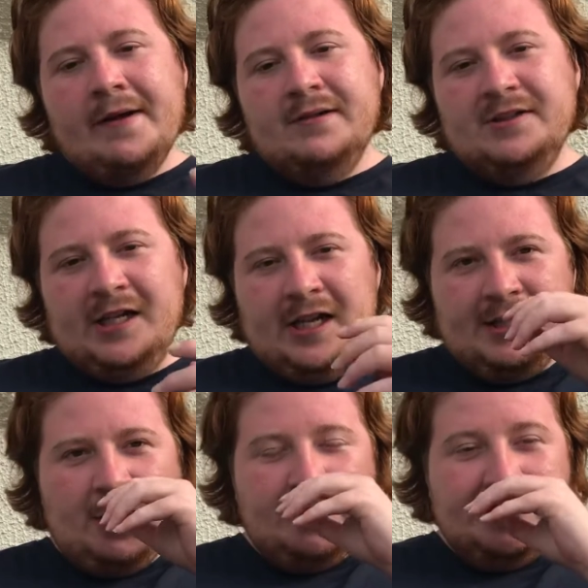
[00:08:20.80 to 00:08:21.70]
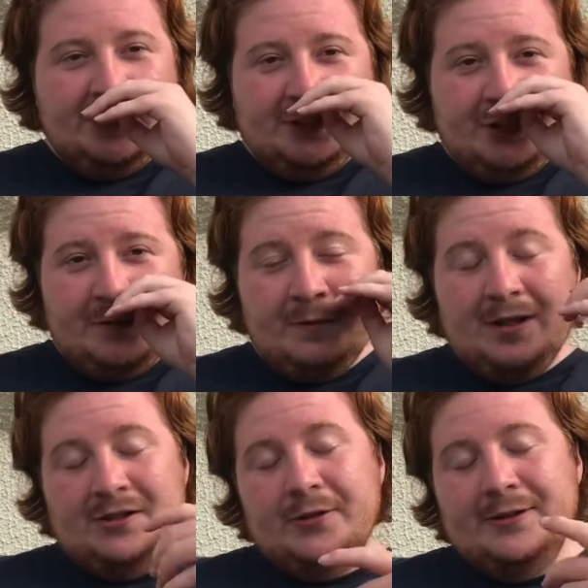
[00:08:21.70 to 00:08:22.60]
you're going to go into your
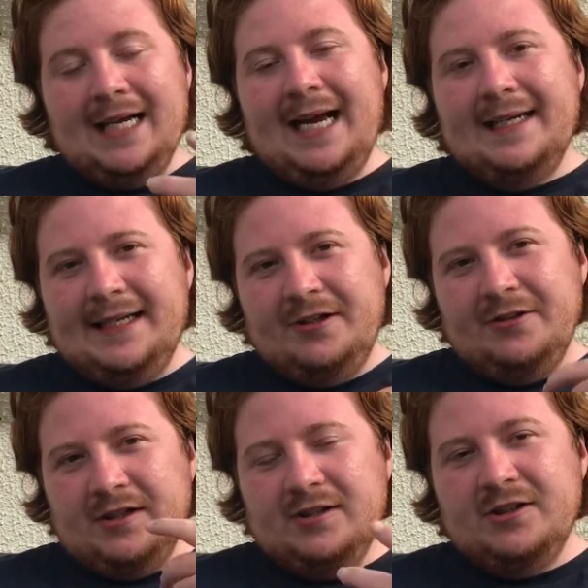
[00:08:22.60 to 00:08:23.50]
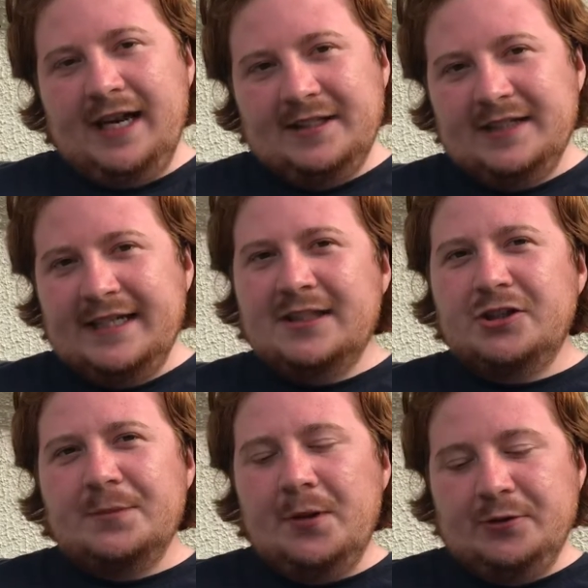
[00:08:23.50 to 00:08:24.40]
new attack, and then you're going to do that. So you get
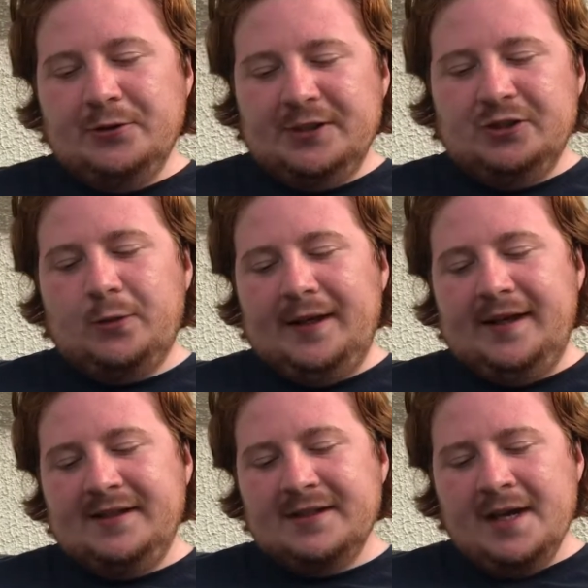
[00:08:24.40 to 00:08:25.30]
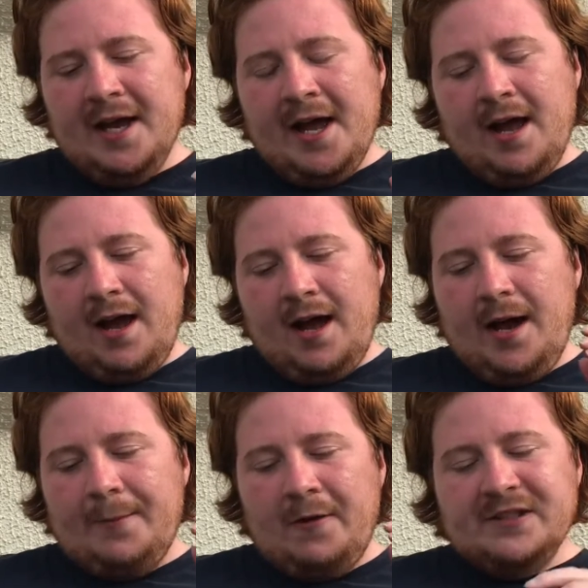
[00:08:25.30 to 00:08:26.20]
2 boosts, which is quite nice.
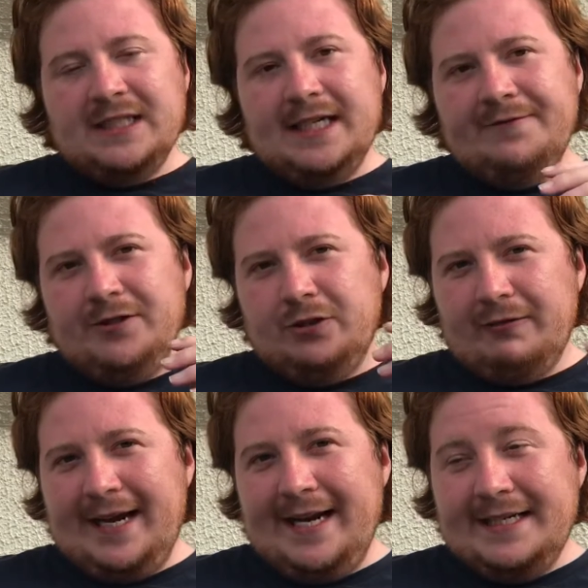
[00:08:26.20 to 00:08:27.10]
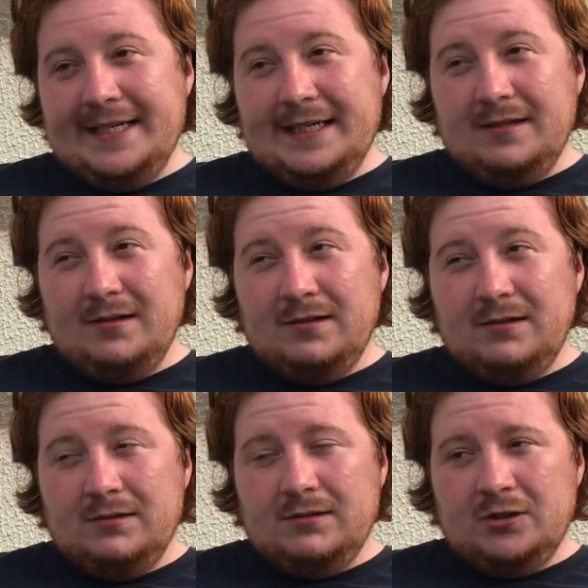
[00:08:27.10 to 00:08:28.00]
Obviously for grade
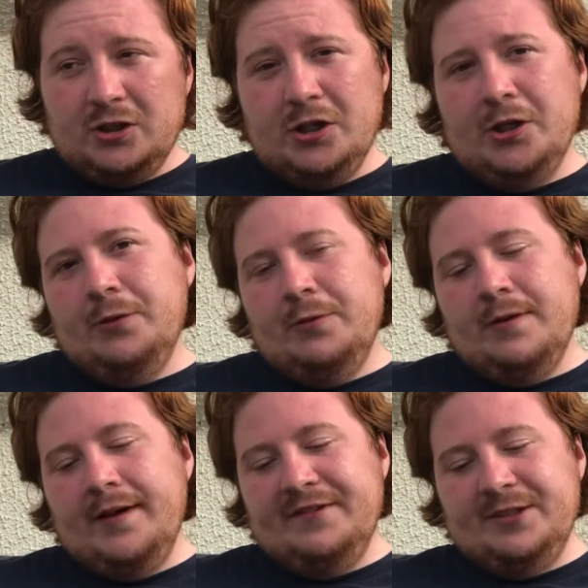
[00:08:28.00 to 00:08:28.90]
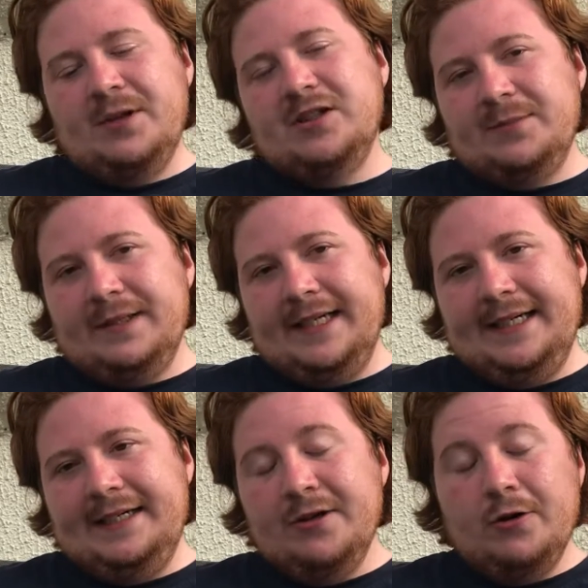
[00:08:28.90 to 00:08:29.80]
2, if it's Blaster
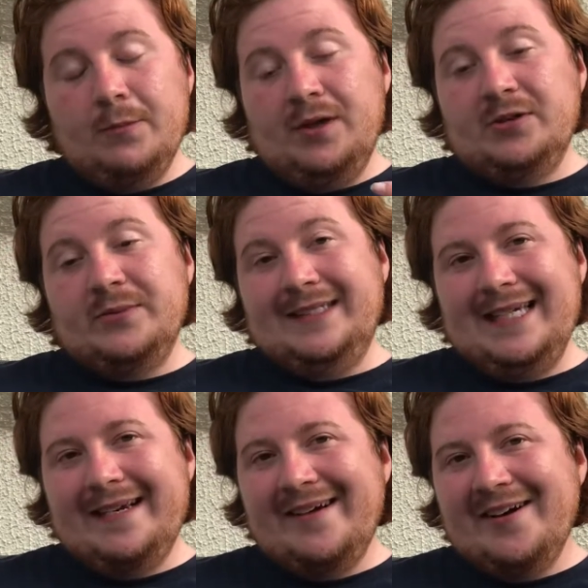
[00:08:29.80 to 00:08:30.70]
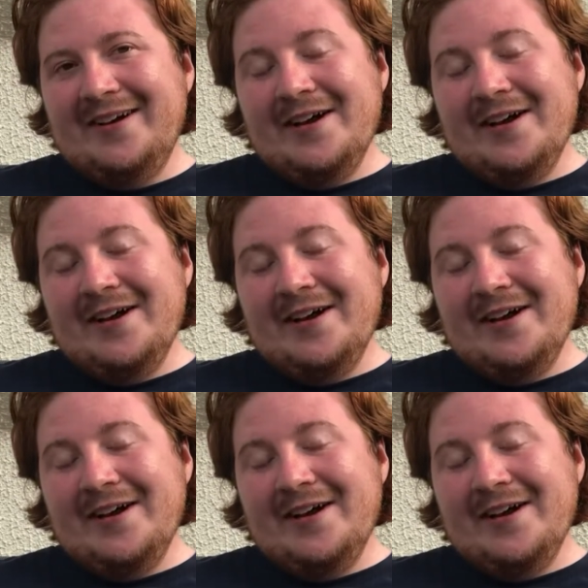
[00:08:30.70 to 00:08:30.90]
Blade or Blaster Blade Seeker,